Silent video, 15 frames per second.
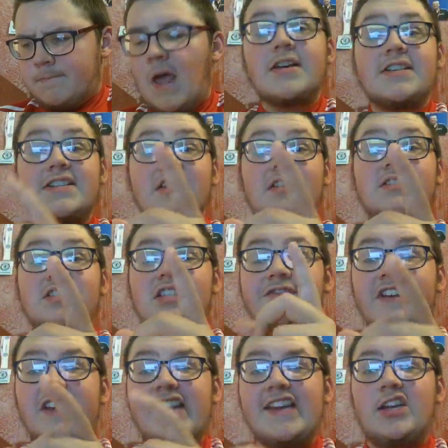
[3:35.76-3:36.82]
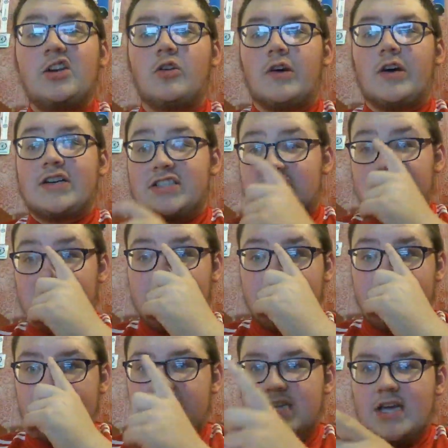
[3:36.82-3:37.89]
Celta de Vigo, actually,
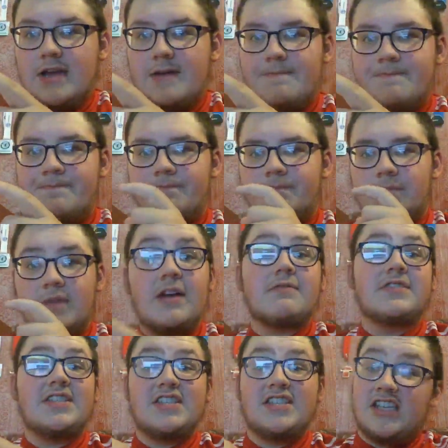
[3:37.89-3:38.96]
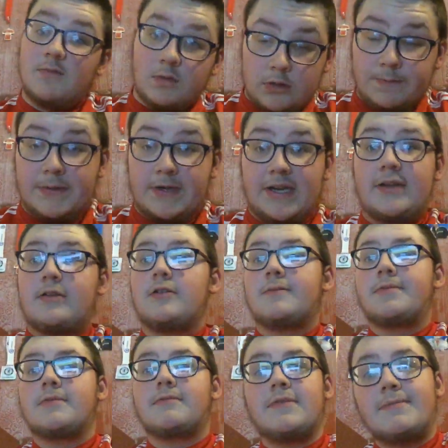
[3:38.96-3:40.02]
that was in the Europa League though,
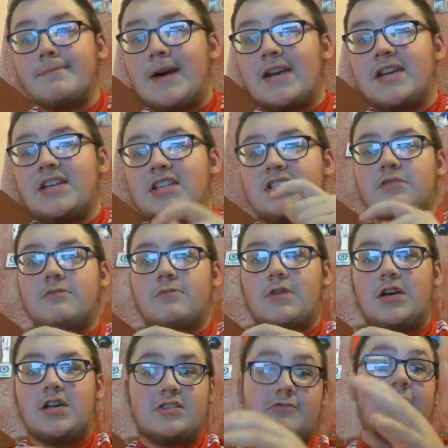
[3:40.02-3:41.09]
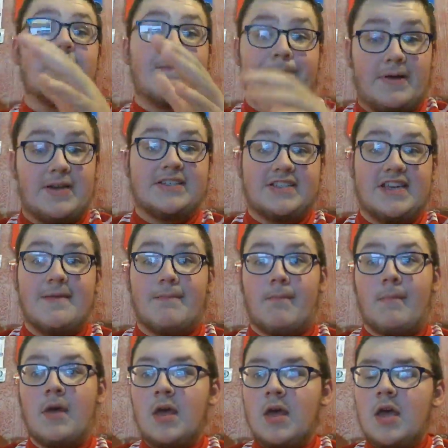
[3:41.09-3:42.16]
but we managed to scrape past them.
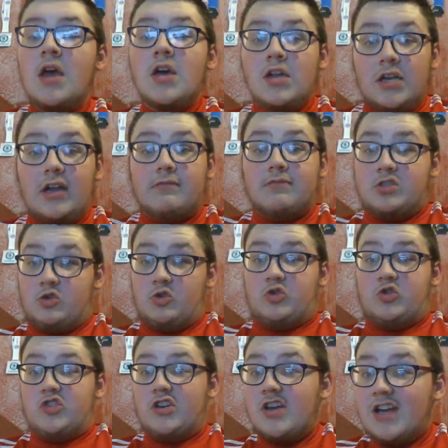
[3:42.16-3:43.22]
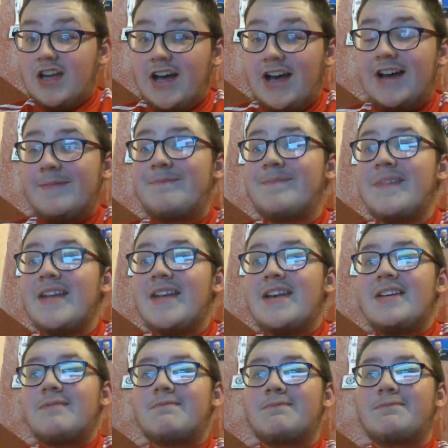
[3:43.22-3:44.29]
That was just.
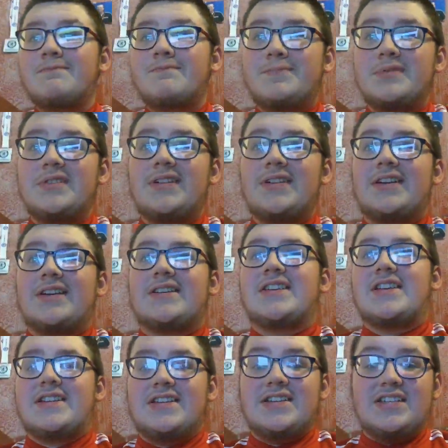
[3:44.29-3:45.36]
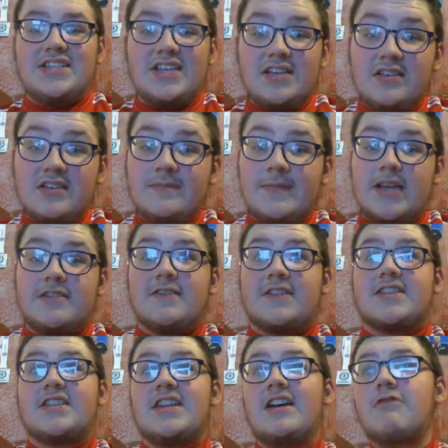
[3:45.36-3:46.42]
But like I say, it's going to be interesting.